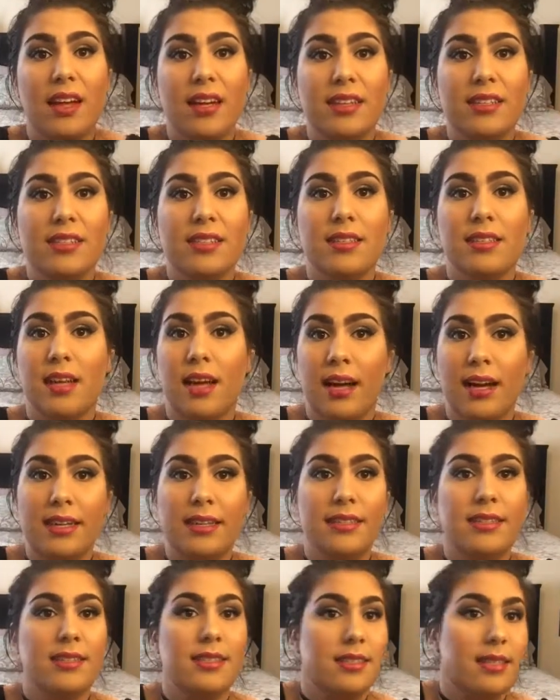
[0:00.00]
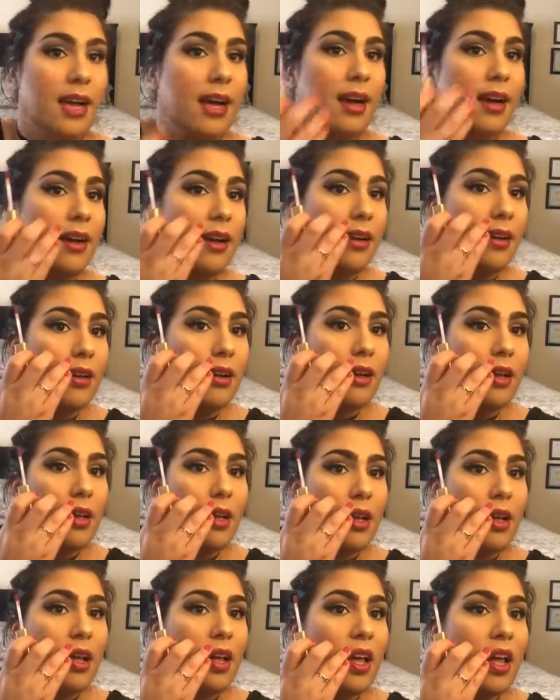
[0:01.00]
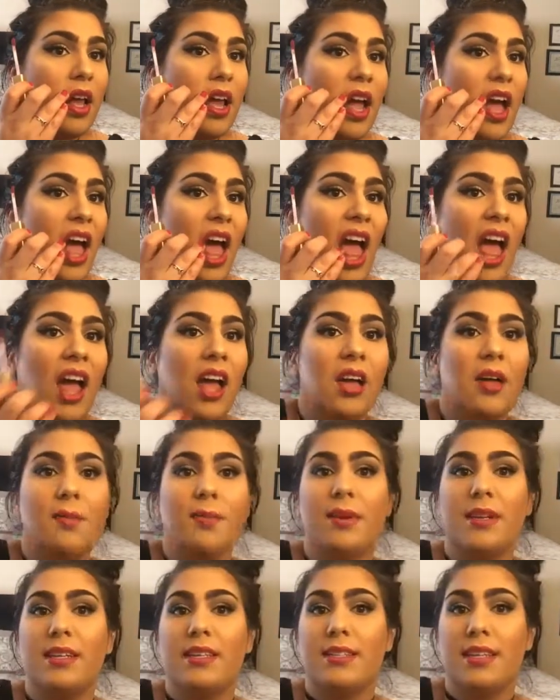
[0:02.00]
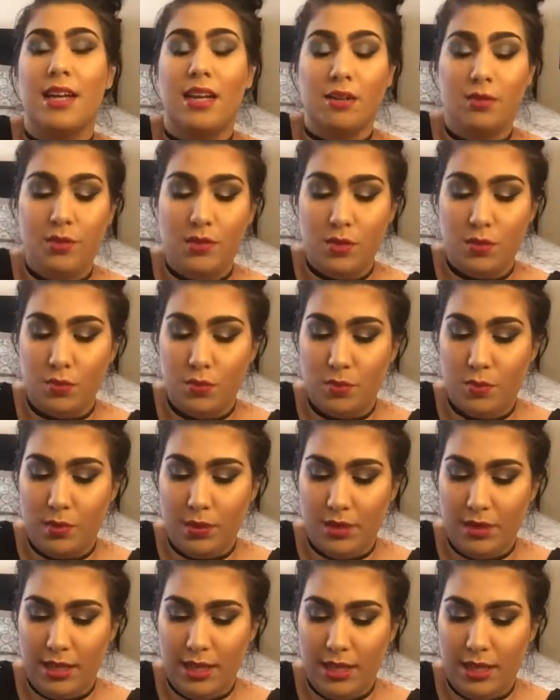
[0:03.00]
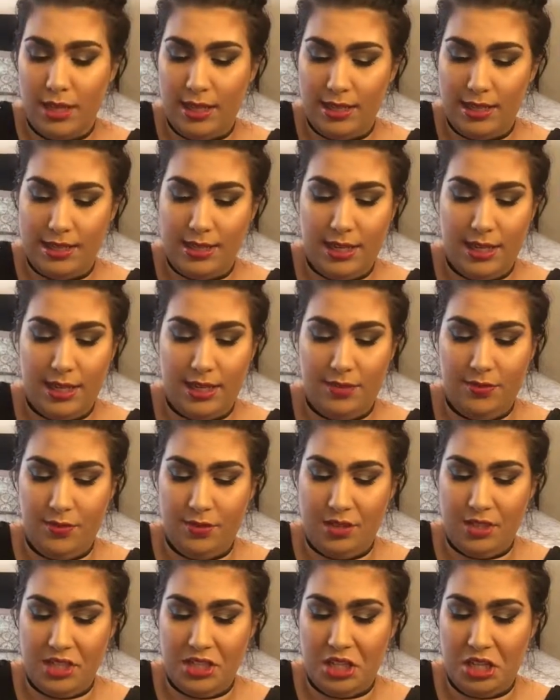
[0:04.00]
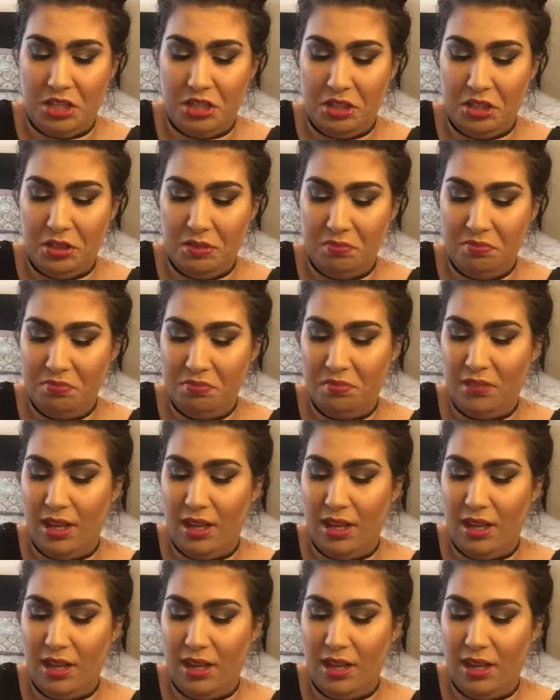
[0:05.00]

That is kind of sad. because I was really excited for this color.